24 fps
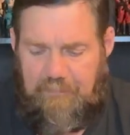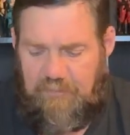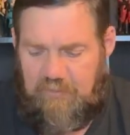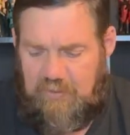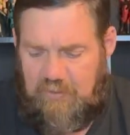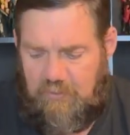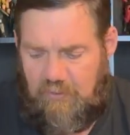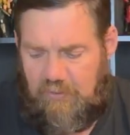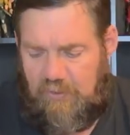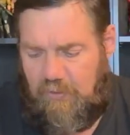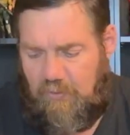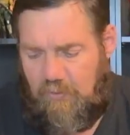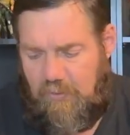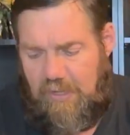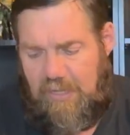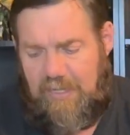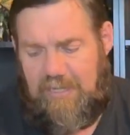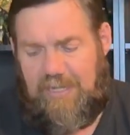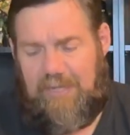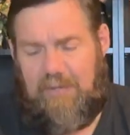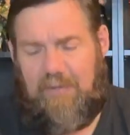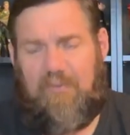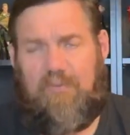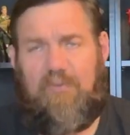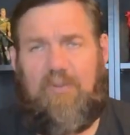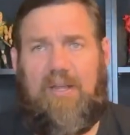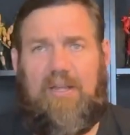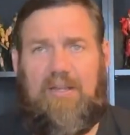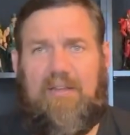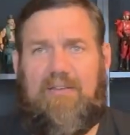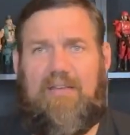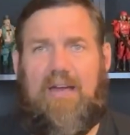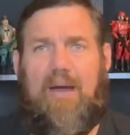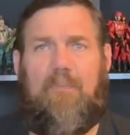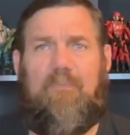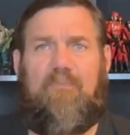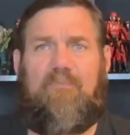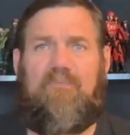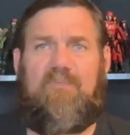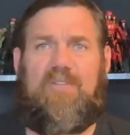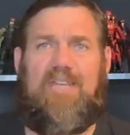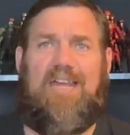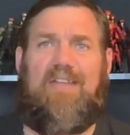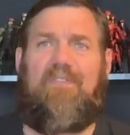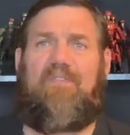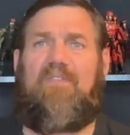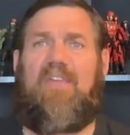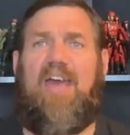We'll do one like top
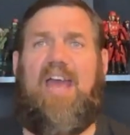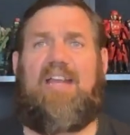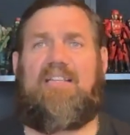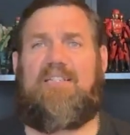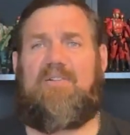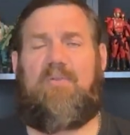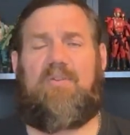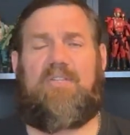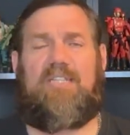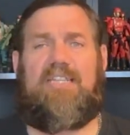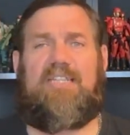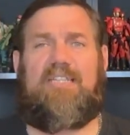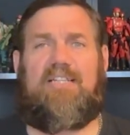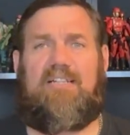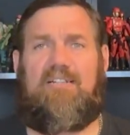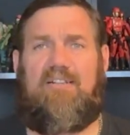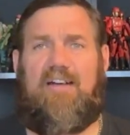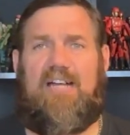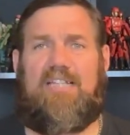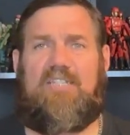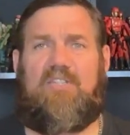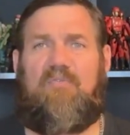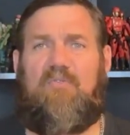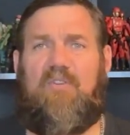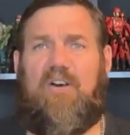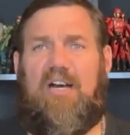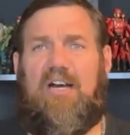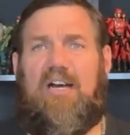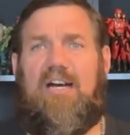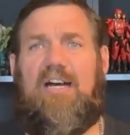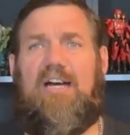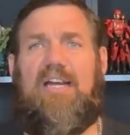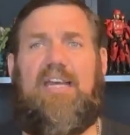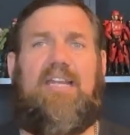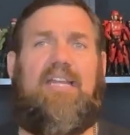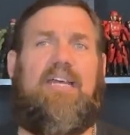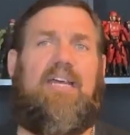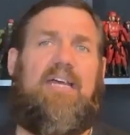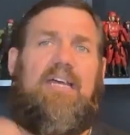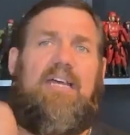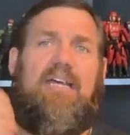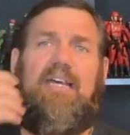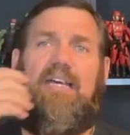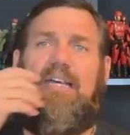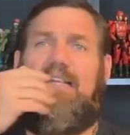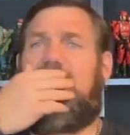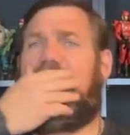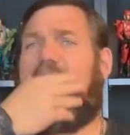10 things I want to see as a classified,
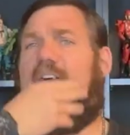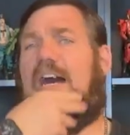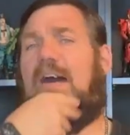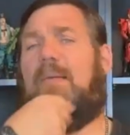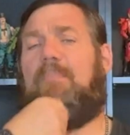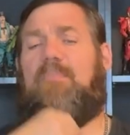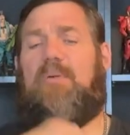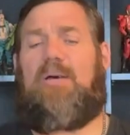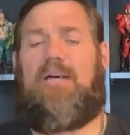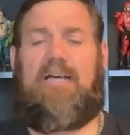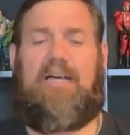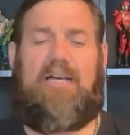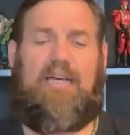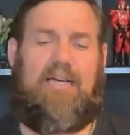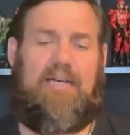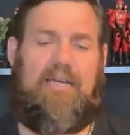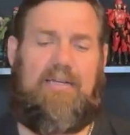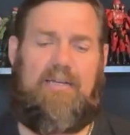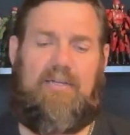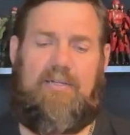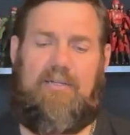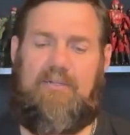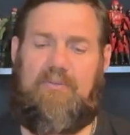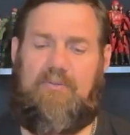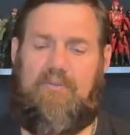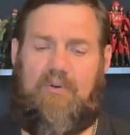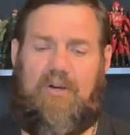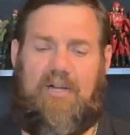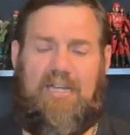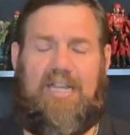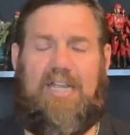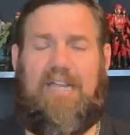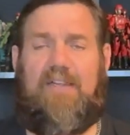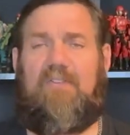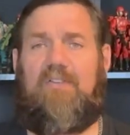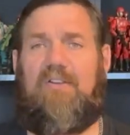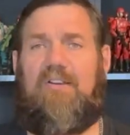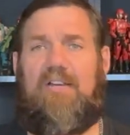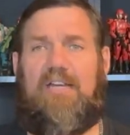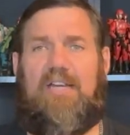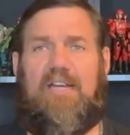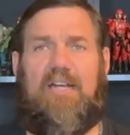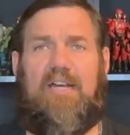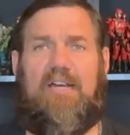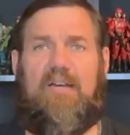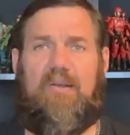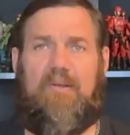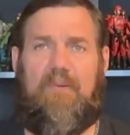top whatever,
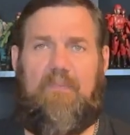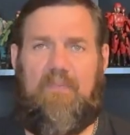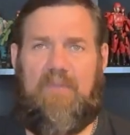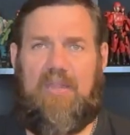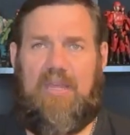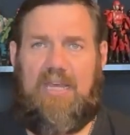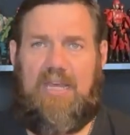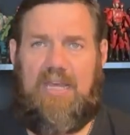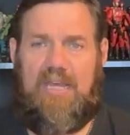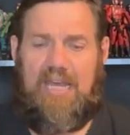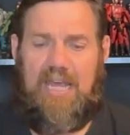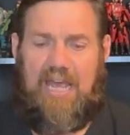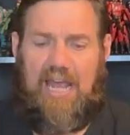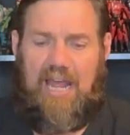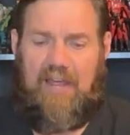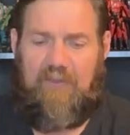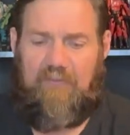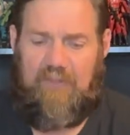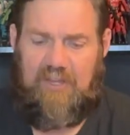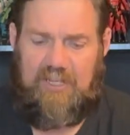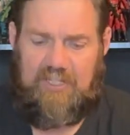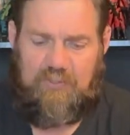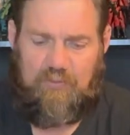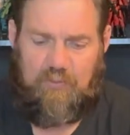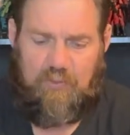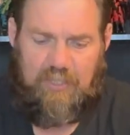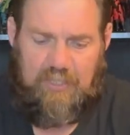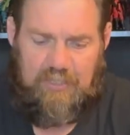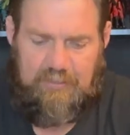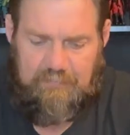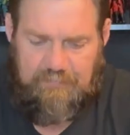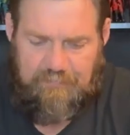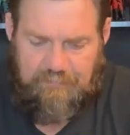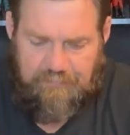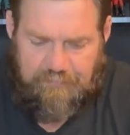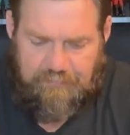And this one,